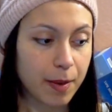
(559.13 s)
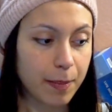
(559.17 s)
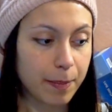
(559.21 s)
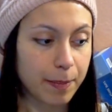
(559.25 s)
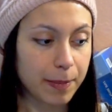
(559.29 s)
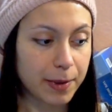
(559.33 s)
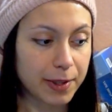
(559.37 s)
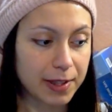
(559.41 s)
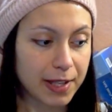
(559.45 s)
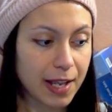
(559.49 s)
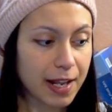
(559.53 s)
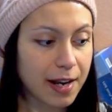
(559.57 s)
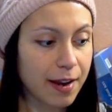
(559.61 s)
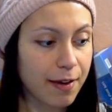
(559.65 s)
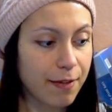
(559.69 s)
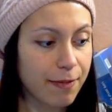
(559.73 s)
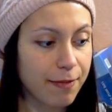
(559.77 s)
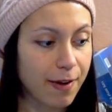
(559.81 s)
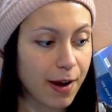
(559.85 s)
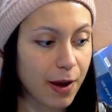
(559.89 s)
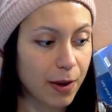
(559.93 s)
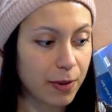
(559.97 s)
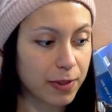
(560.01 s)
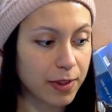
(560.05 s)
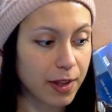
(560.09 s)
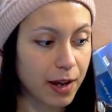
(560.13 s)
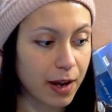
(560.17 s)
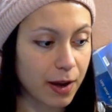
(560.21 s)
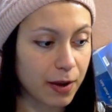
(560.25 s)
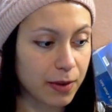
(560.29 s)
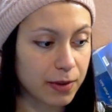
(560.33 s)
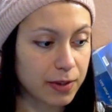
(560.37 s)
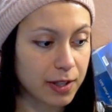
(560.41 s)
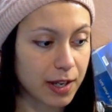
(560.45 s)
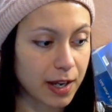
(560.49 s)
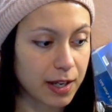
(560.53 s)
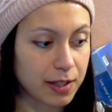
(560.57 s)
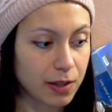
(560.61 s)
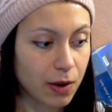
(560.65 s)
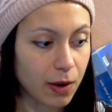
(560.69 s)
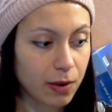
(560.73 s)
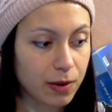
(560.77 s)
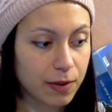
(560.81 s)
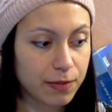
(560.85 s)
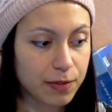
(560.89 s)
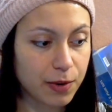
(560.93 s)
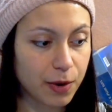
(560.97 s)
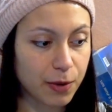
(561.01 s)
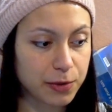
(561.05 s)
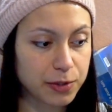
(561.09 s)
But then I found out that
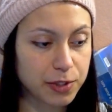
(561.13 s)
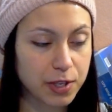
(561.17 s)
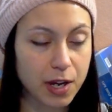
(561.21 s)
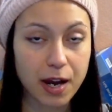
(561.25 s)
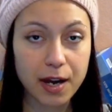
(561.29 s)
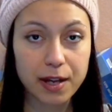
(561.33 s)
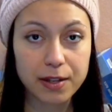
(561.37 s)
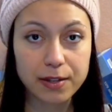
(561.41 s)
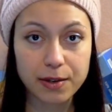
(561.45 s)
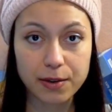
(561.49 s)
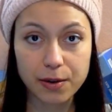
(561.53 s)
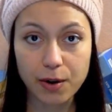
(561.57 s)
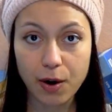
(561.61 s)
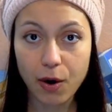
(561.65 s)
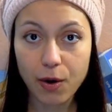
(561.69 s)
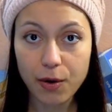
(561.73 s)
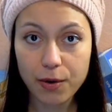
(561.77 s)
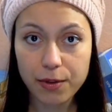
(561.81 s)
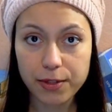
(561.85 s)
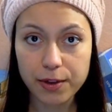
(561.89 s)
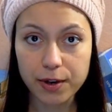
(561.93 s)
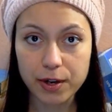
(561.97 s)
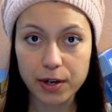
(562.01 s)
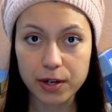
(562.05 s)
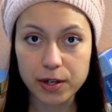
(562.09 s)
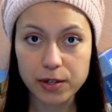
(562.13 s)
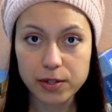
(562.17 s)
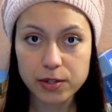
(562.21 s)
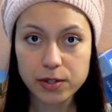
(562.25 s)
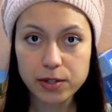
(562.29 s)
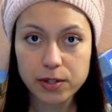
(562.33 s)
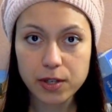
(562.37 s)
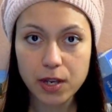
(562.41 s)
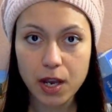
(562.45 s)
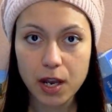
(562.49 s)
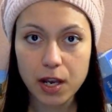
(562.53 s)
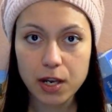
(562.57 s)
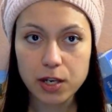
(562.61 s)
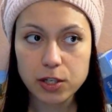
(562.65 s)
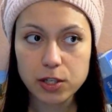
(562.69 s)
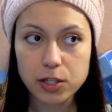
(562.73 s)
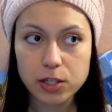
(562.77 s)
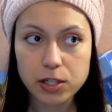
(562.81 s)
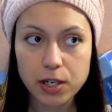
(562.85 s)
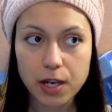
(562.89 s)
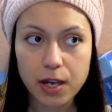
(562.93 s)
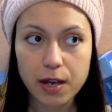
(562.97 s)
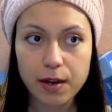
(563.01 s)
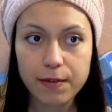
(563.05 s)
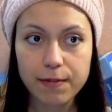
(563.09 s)
all of those other authors
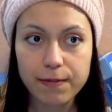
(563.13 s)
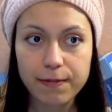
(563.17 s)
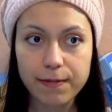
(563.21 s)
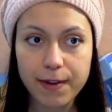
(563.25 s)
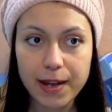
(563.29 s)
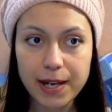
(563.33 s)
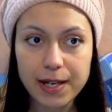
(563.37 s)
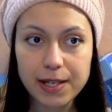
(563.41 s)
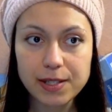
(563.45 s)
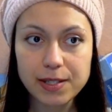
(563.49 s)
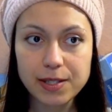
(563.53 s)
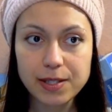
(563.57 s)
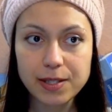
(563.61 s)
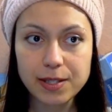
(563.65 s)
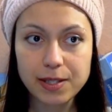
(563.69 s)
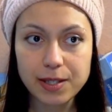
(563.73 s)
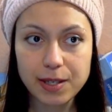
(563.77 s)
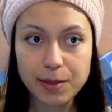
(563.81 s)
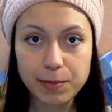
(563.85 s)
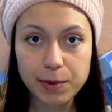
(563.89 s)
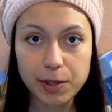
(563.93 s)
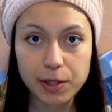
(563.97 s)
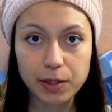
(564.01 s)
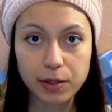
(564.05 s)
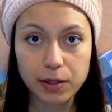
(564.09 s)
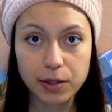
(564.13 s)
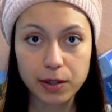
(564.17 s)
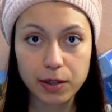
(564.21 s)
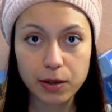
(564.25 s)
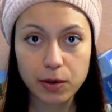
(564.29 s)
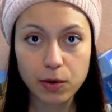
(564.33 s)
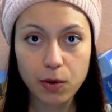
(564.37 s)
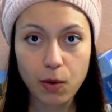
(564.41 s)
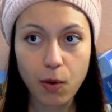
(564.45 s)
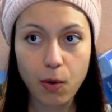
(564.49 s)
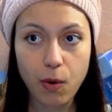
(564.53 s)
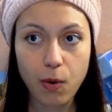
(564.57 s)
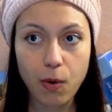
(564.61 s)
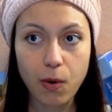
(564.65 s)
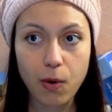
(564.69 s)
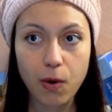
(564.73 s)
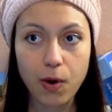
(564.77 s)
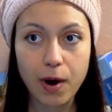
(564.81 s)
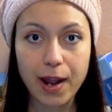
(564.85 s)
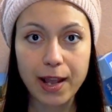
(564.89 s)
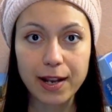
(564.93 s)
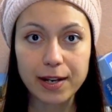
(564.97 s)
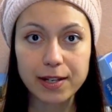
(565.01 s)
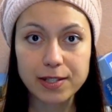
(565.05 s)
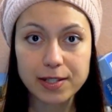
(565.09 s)
share very similar
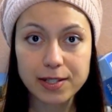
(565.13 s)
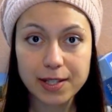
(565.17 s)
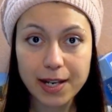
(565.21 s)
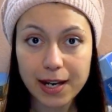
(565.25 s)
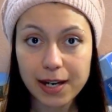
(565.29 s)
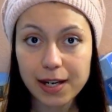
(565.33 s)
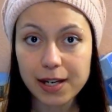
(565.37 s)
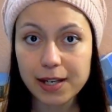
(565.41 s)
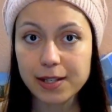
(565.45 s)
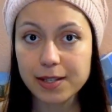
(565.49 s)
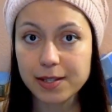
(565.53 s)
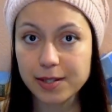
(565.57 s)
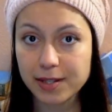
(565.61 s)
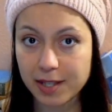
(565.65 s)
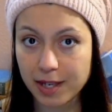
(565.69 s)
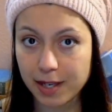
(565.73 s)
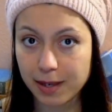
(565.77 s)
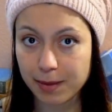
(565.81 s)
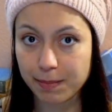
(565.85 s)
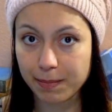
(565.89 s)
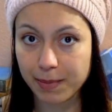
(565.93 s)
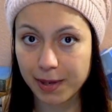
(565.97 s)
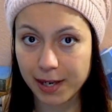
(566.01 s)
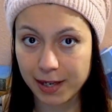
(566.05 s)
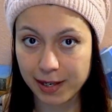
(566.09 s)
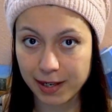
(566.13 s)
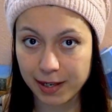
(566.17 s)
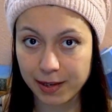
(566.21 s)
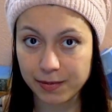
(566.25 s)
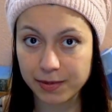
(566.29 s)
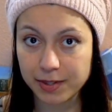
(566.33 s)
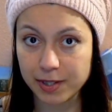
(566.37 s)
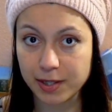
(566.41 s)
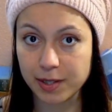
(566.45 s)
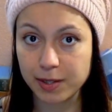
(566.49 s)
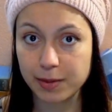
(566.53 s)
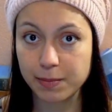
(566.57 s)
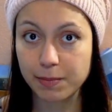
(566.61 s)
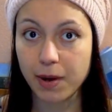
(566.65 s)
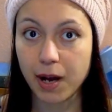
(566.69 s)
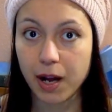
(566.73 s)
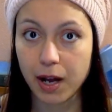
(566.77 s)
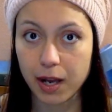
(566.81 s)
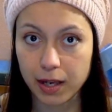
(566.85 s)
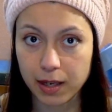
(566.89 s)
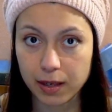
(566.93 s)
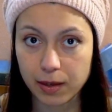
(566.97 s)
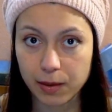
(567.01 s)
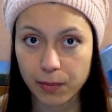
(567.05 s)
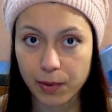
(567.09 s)
or exactly the same beliefs as
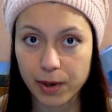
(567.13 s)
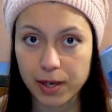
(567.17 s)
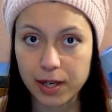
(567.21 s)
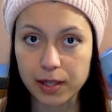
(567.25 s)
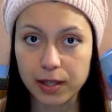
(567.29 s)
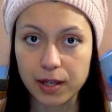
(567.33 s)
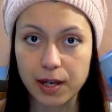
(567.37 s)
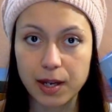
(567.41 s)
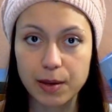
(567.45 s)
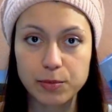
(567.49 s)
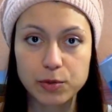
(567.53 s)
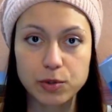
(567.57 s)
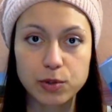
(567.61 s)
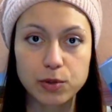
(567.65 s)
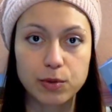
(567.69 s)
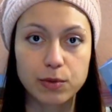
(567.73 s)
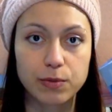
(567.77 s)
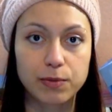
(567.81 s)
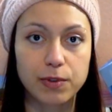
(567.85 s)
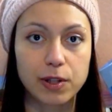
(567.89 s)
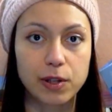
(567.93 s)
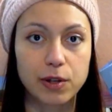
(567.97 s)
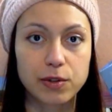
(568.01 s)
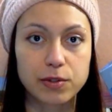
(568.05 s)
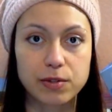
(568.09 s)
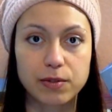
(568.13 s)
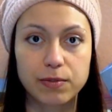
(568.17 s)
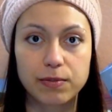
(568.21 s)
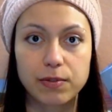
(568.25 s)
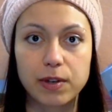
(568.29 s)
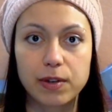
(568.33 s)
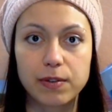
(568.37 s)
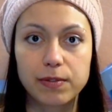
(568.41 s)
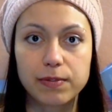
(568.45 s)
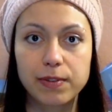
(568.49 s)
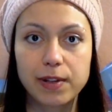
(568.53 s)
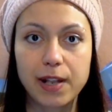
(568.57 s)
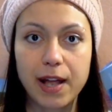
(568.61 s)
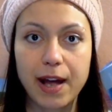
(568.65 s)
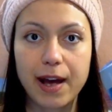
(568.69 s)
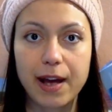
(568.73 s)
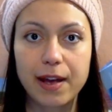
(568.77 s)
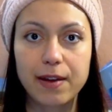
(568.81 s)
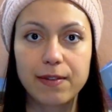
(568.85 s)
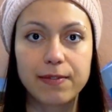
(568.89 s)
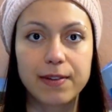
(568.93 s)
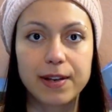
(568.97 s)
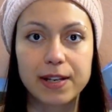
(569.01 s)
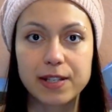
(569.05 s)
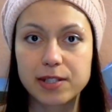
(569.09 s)
mine when it comes to philosophy of
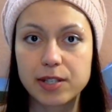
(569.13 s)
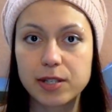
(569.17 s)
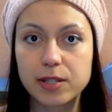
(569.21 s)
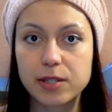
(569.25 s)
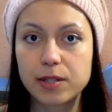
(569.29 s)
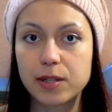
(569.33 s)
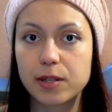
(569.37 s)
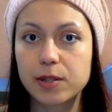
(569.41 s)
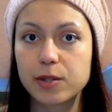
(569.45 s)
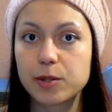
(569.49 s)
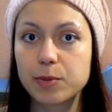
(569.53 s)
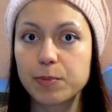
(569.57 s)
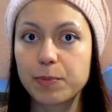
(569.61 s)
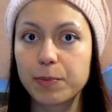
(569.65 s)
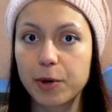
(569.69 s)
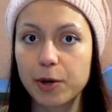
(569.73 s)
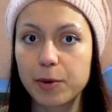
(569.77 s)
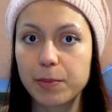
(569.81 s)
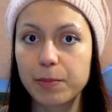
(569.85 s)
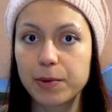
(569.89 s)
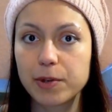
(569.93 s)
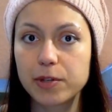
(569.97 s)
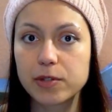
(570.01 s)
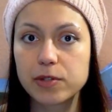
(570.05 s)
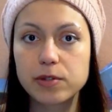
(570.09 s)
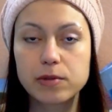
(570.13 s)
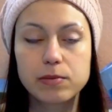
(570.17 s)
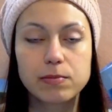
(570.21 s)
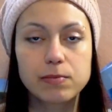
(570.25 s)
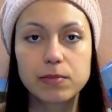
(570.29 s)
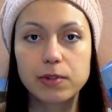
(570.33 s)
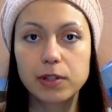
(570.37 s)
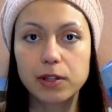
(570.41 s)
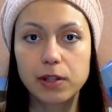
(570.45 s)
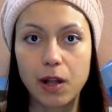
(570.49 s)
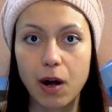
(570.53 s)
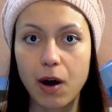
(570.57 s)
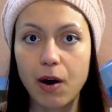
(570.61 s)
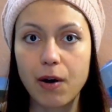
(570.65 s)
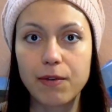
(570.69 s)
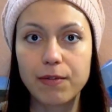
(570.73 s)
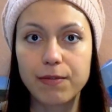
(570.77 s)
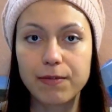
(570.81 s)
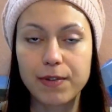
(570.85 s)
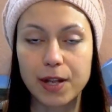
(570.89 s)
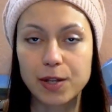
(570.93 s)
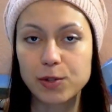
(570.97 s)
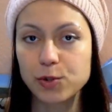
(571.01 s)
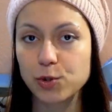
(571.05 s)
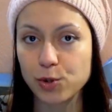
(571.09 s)
life, existence, purpose,
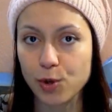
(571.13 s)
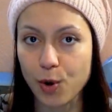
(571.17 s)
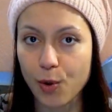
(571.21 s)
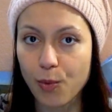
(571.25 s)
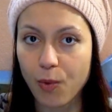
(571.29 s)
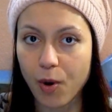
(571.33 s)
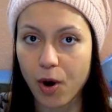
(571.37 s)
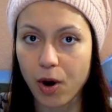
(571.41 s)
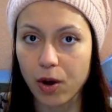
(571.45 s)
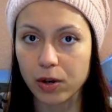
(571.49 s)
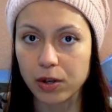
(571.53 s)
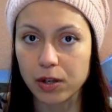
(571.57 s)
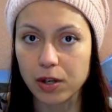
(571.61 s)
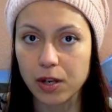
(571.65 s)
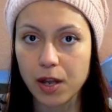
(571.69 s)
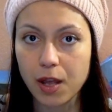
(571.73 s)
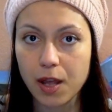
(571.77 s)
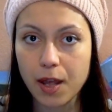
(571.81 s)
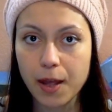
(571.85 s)
love, and so on.